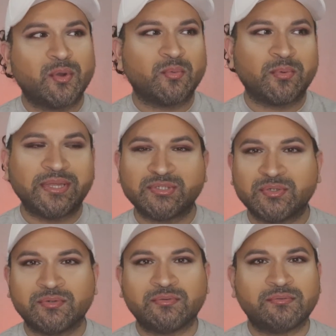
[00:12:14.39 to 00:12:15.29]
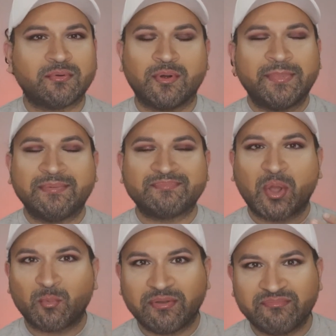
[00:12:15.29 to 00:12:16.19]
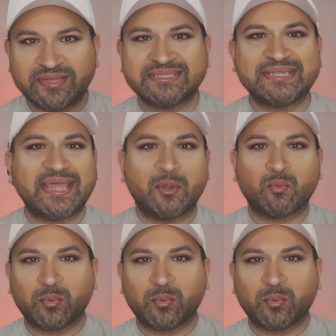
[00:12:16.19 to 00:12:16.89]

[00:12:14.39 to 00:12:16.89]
Revisit and